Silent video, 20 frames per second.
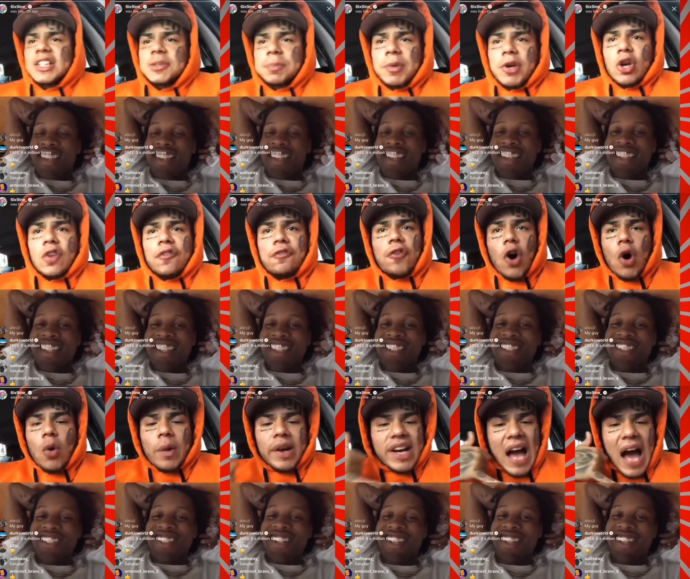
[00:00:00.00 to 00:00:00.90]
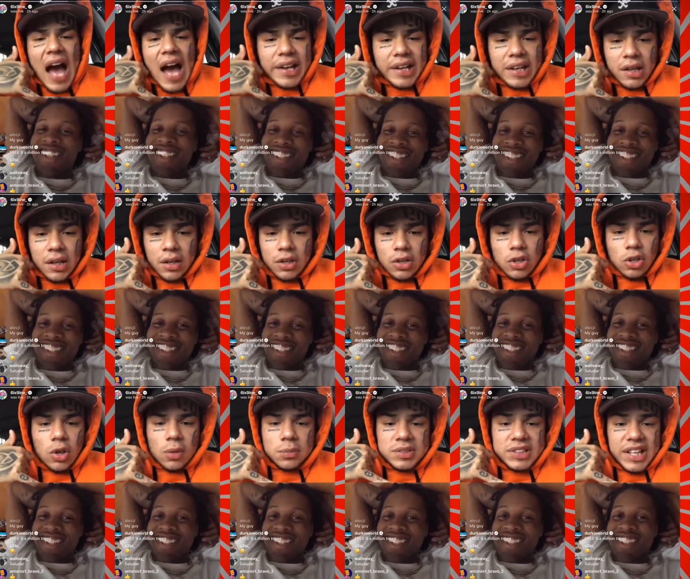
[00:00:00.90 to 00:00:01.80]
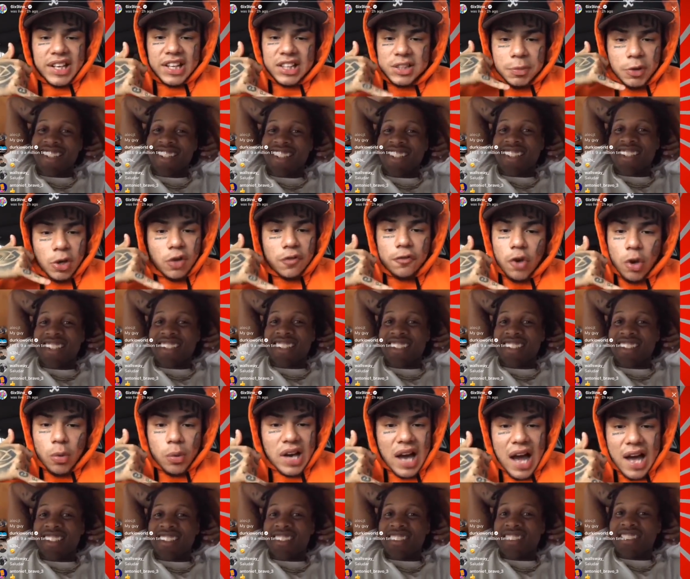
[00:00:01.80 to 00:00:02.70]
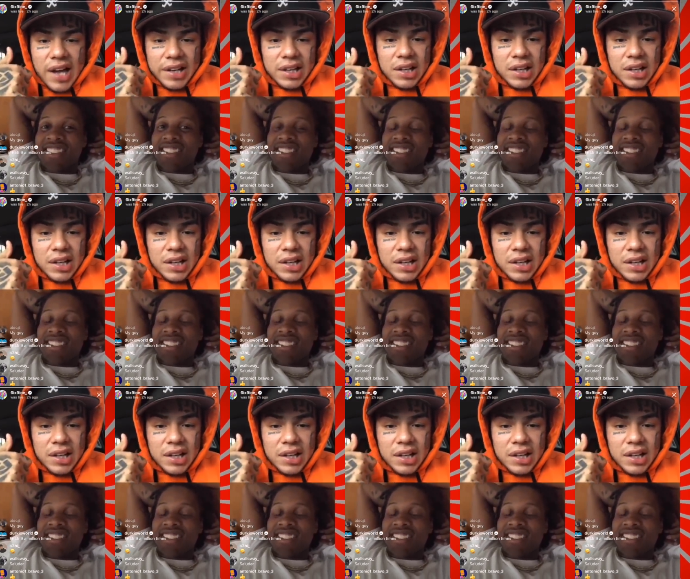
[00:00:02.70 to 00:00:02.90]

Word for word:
Speaker 1: on the phone with Gotti. You know what I'm saying? Niggas be on the phone with Gotti.